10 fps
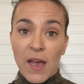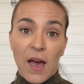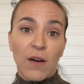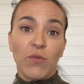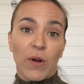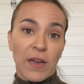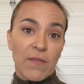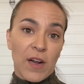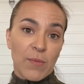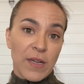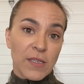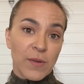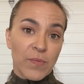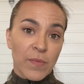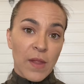of work environment.
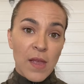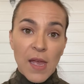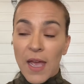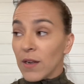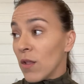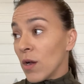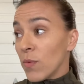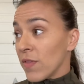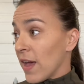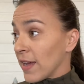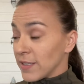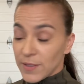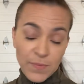And along with that,